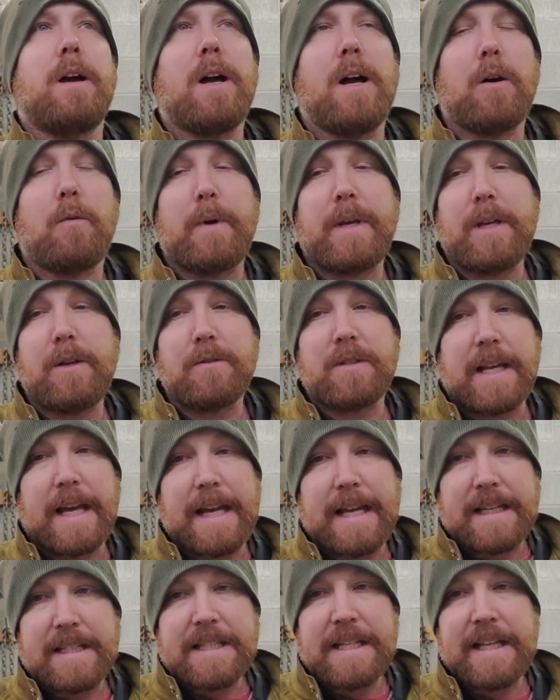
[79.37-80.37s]
Uh, we use
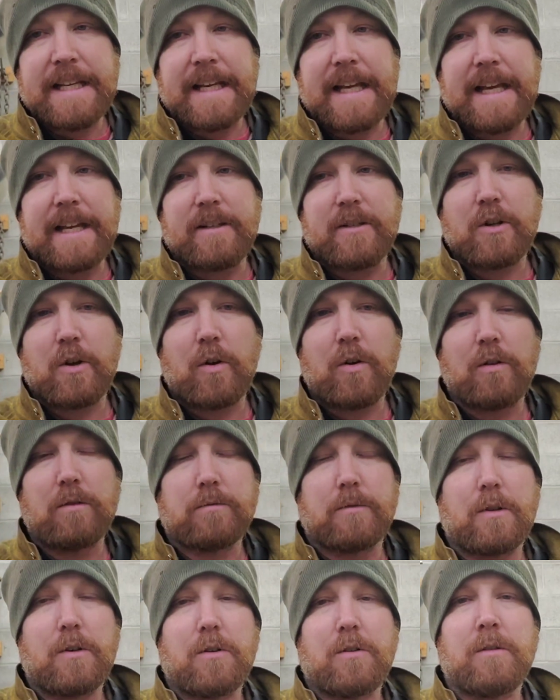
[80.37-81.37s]
18 gauge
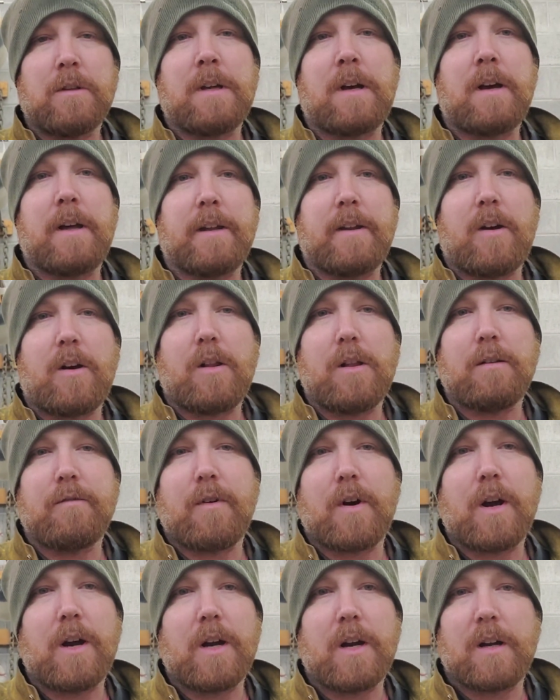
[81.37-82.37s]
cold rolled on all of
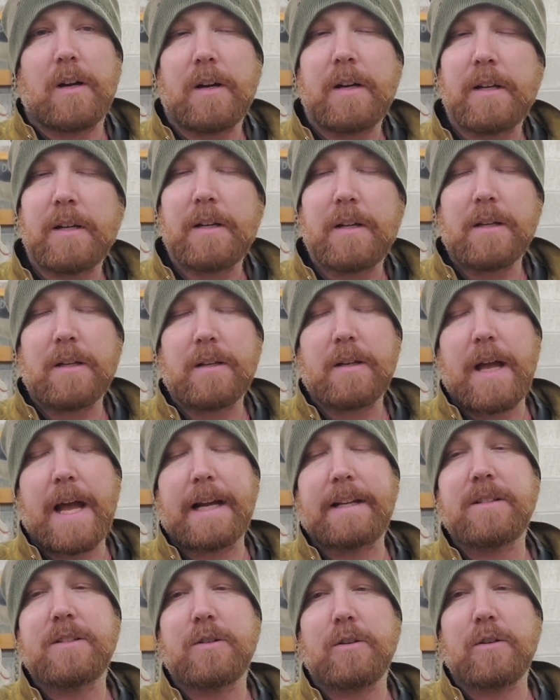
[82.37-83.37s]
our
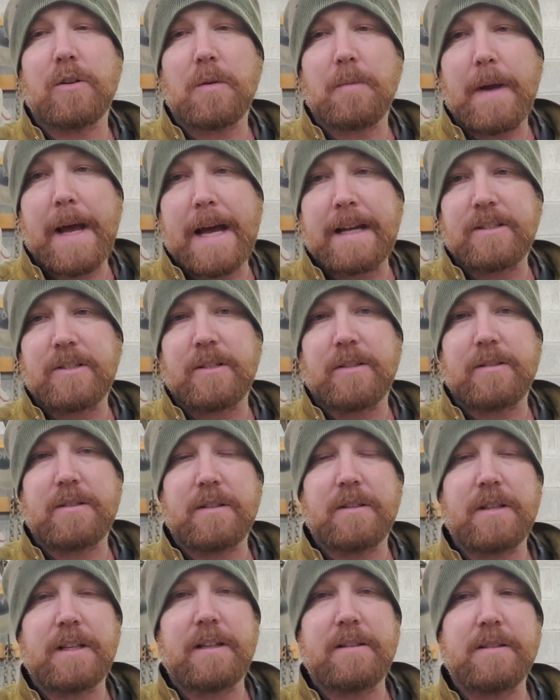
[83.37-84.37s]
external patches
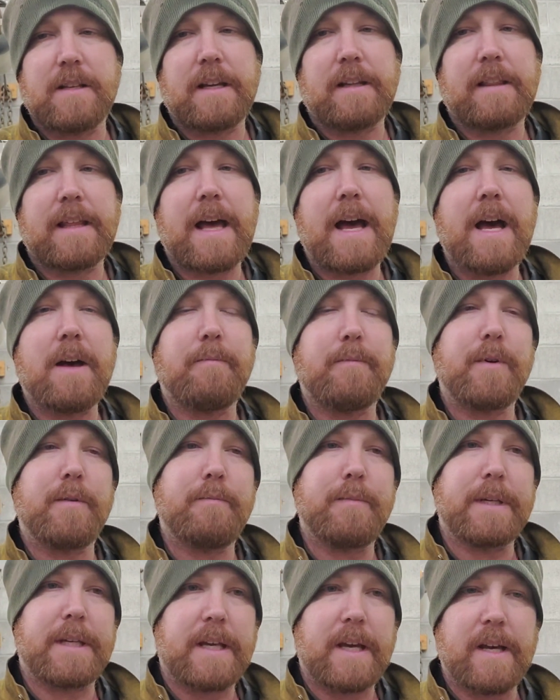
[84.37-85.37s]
and things like that.
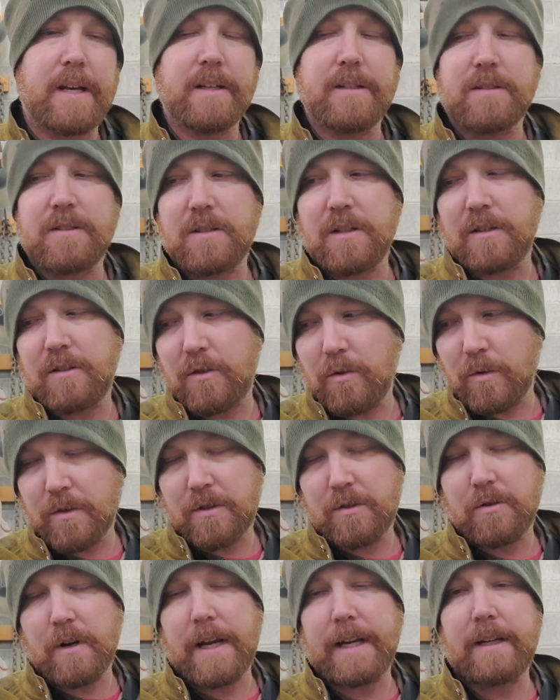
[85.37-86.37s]
But because the door
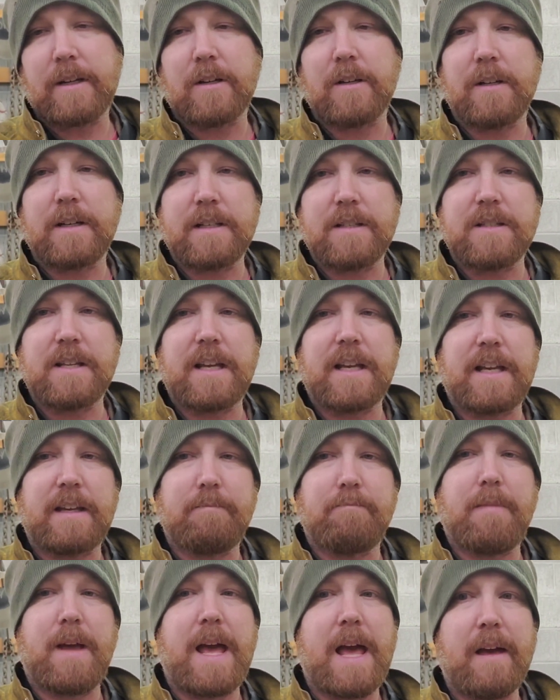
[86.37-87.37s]
striker is
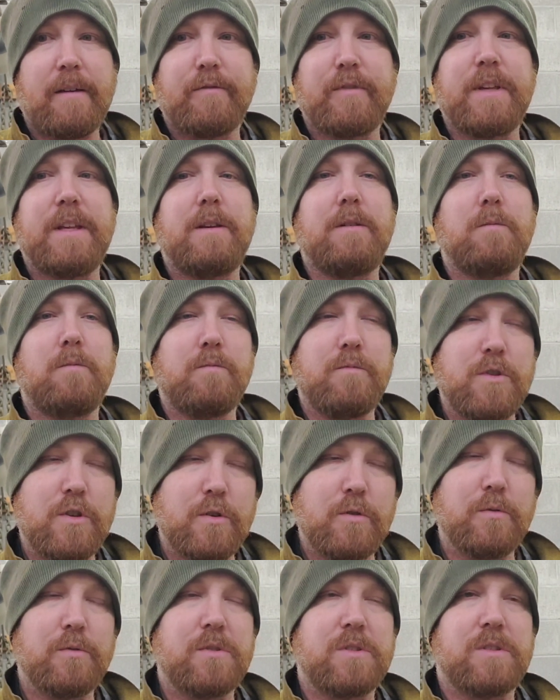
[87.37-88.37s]
a heavy
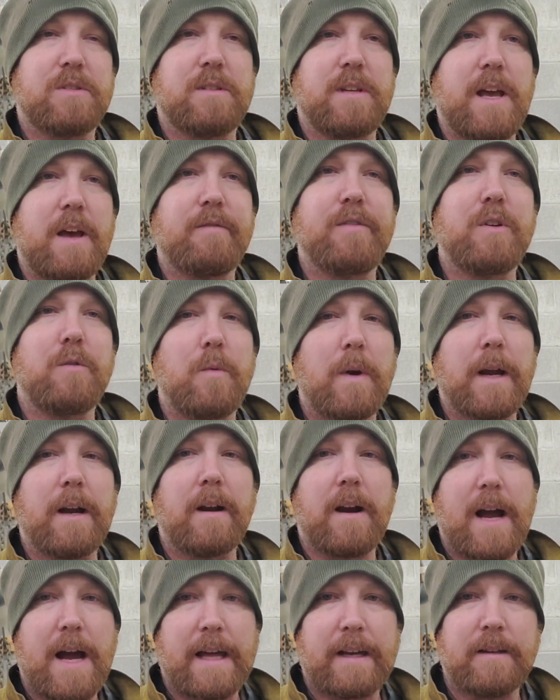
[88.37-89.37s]
use, heavy
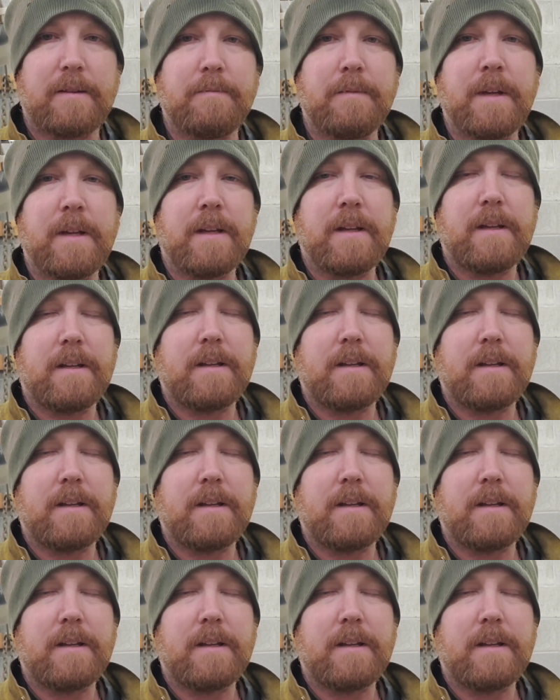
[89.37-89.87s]
wear item,